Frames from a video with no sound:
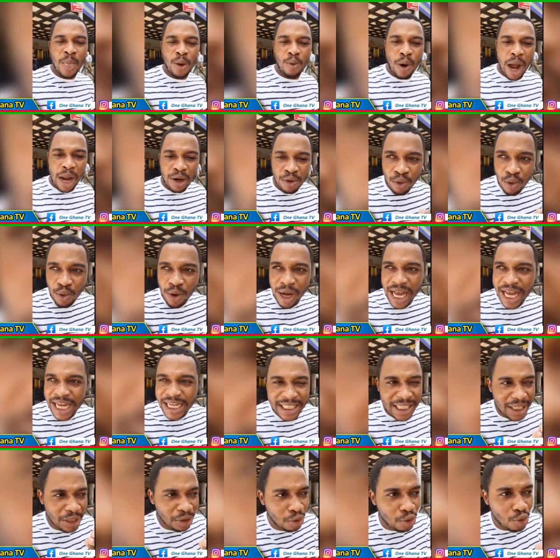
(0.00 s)
One no
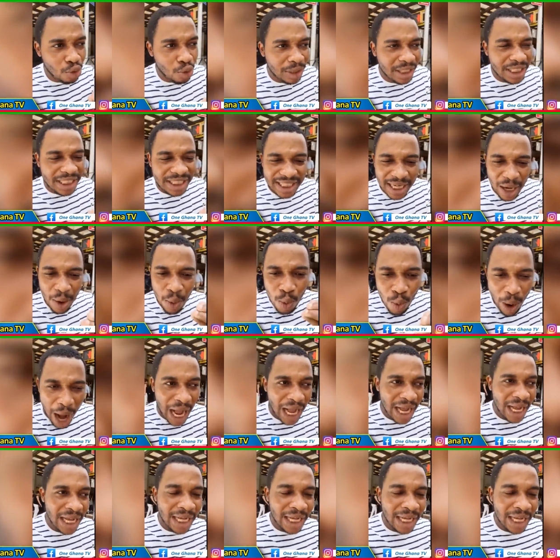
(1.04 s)
18 sweat to say and wa.